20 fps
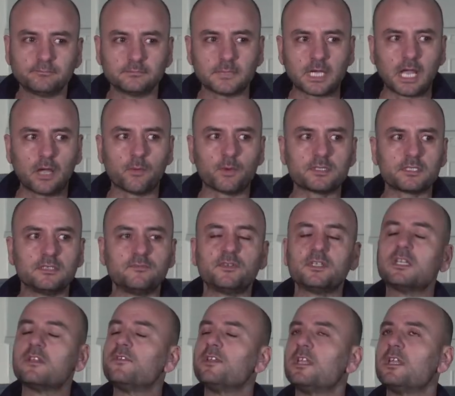I was even
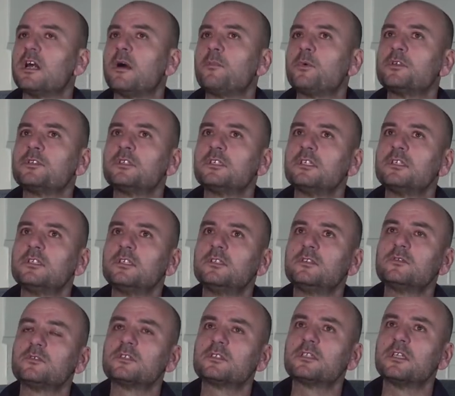given an opportunity
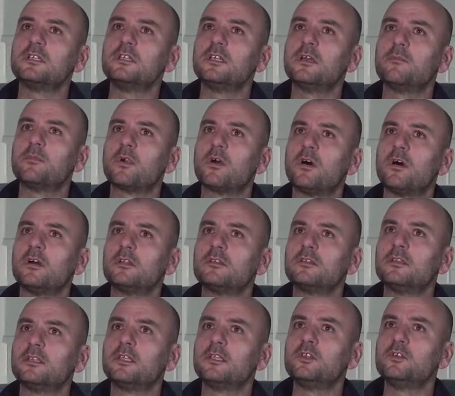to study abroad
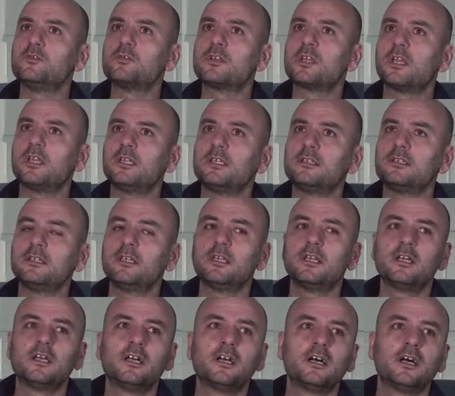in UK
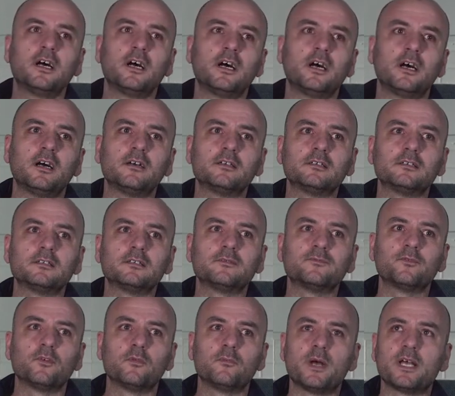uh,
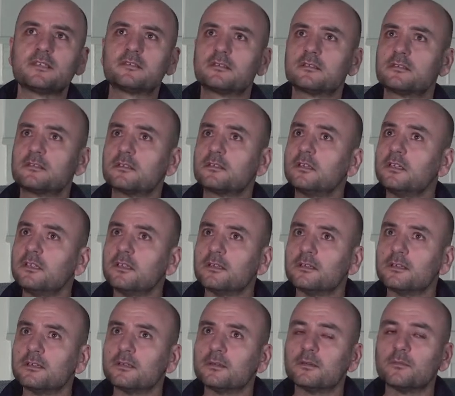for a master's degree.
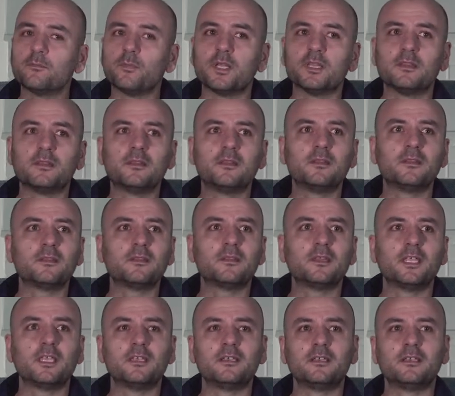But
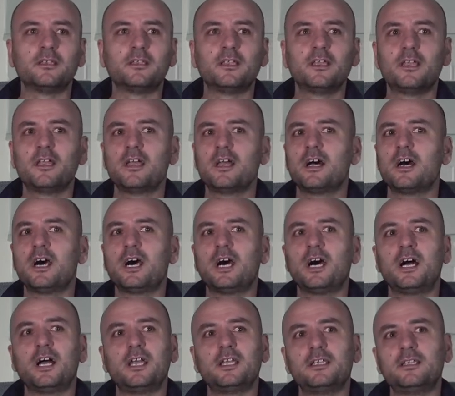then
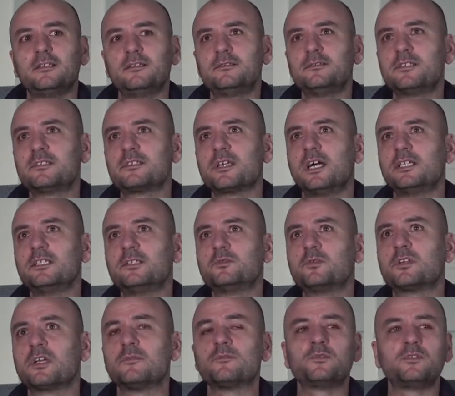I decided to
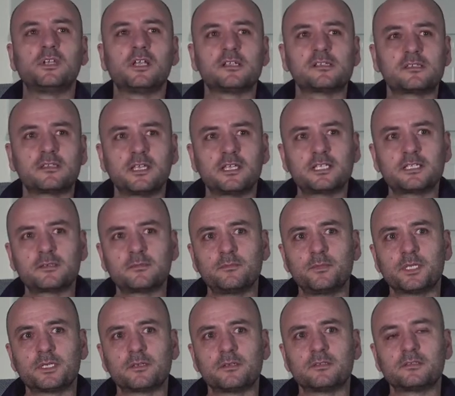come to the United States
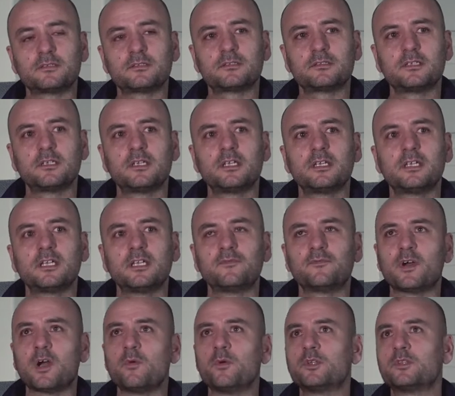because if
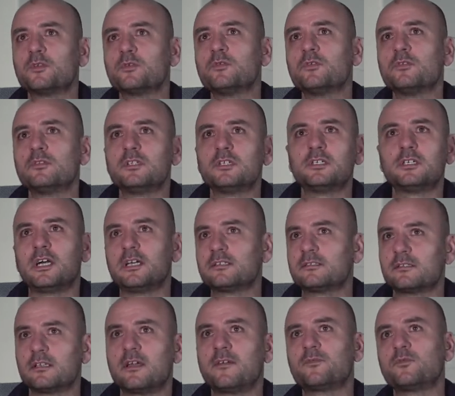I were to go there, I
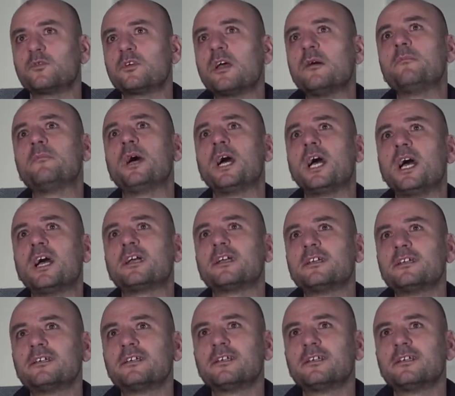still have to come back